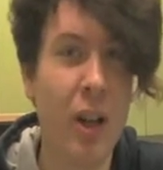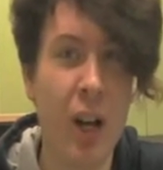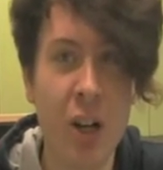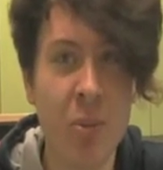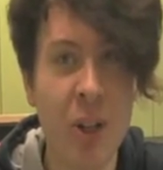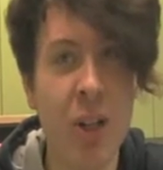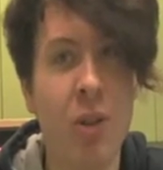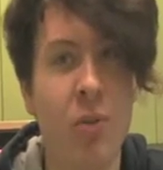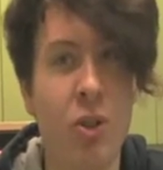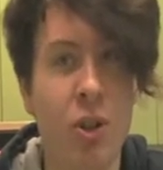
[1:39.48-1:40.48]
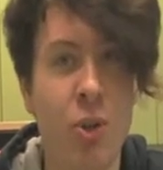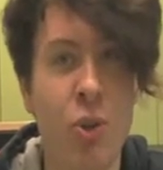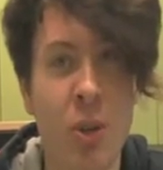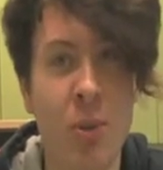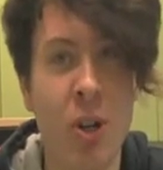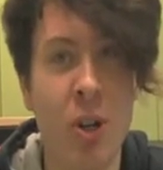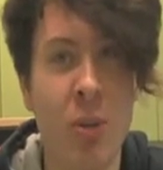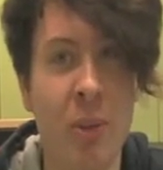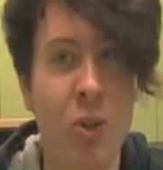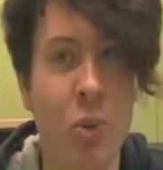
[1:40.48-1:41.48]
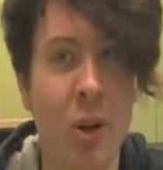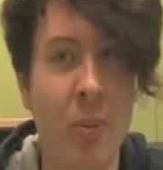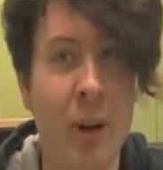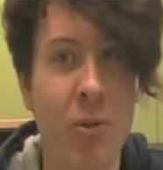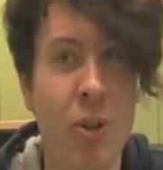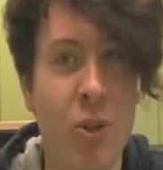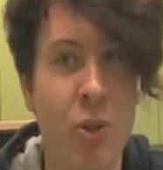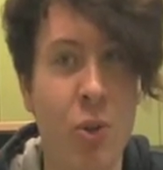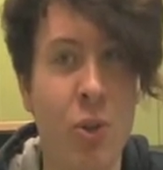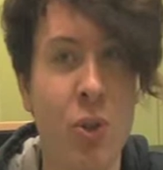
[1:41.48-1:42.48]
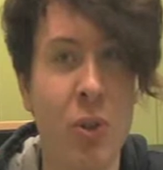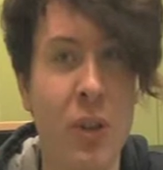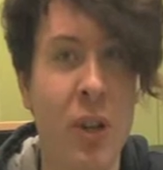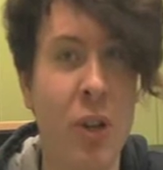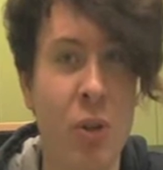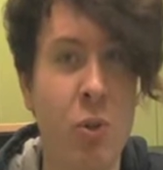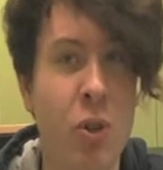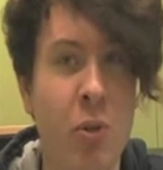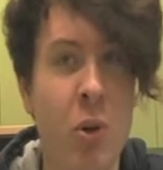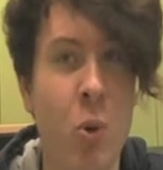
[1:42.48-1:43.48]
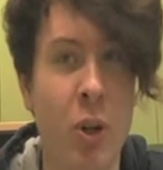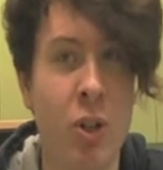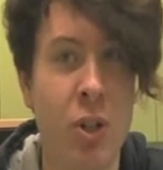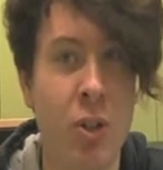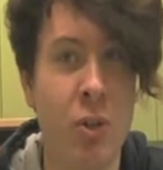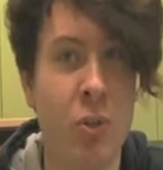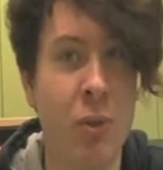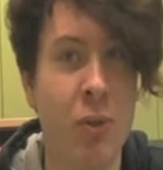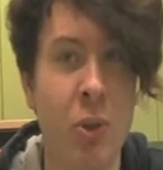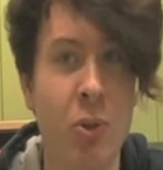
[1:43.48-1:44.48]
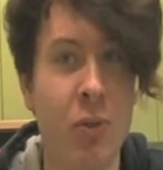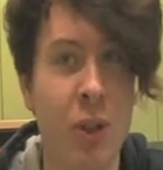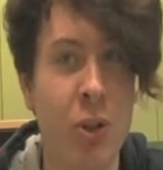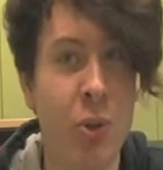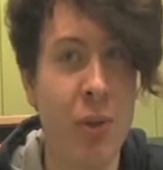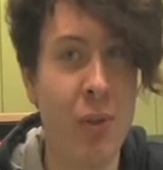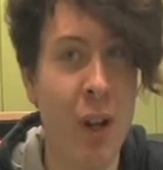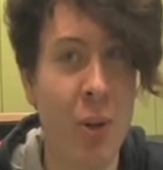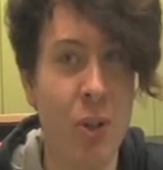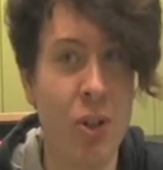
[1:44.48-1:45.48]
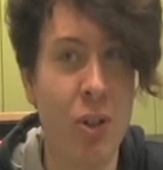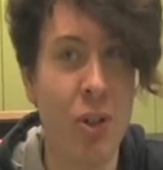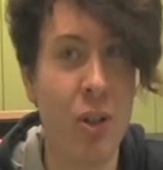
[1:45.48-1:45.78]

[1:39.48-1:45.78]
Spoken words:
At the beginning of the show, Jimmy Carr may talk about recent news stories and ask rhetorical questions with use of inclusive language,